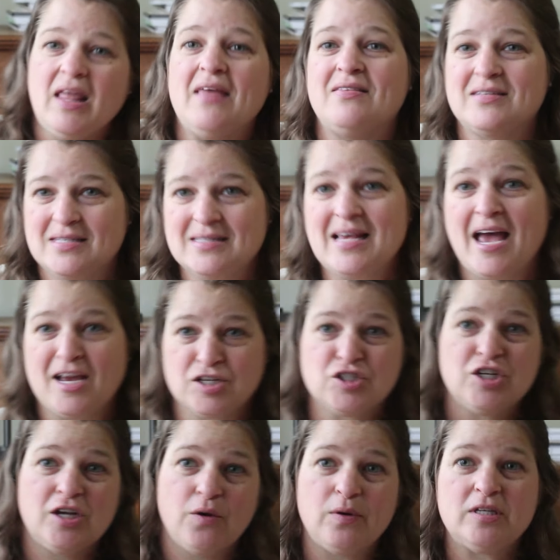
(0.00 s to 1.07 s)
this is
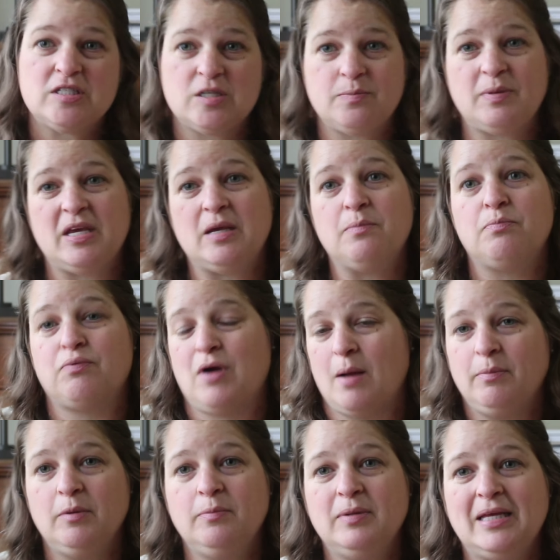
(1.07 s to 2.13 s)
actually going to be
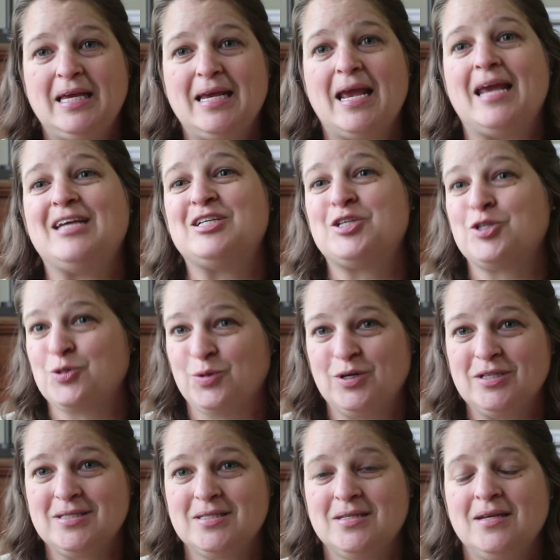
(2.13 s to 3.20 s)
probably a
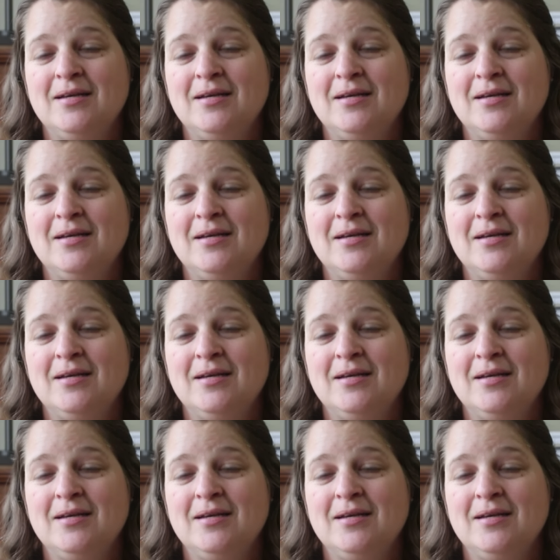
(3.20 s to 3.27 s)
short